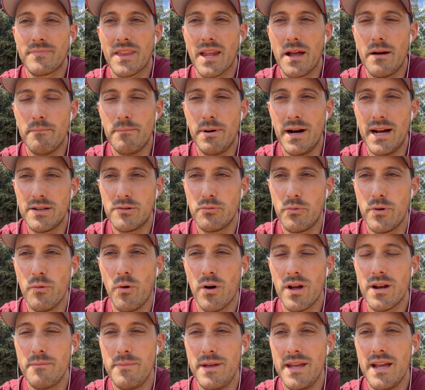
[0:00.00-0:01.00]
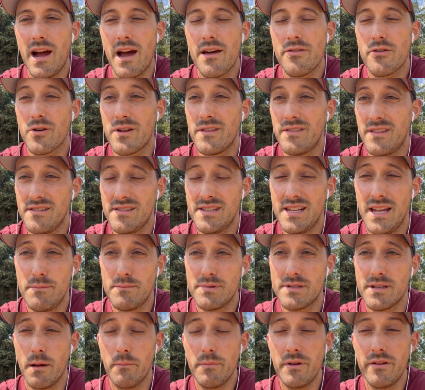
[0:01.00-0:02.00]
but we want to be either in the same
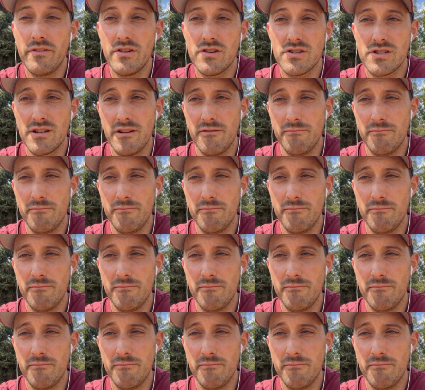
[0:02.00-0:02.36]
subdivision